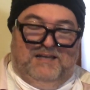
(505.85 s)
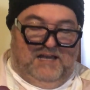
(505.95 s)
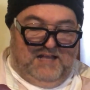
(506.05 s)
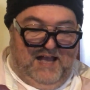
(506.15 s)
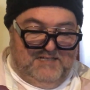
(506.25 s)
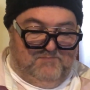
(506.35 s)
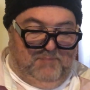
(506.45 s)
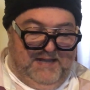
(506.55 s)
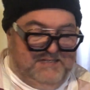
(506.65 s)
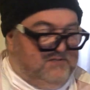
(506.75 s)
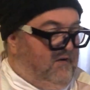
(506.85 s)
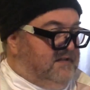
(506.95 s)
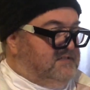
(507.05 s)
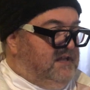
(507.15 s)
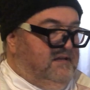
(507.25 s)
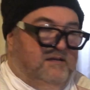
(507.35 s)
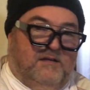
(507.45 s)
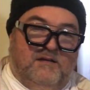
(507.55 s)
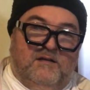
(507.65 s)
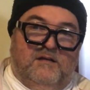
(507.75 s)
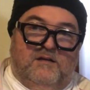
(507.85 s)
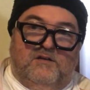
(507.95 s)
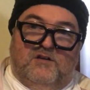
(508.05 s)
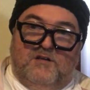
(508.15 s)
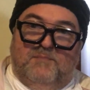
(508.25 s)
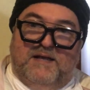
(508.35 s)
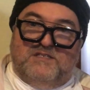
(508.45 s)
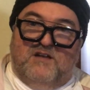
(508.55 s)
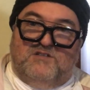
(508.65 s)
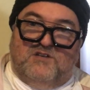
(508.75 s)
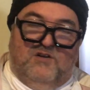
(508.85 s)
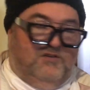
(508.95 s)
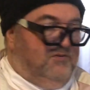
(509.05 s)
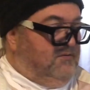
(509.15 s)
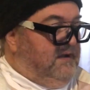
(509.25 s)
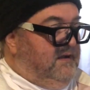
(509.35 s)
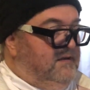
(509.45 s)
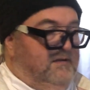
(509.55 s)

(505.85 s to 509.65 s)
It has bass lines, you know. You got your bass notes. You got your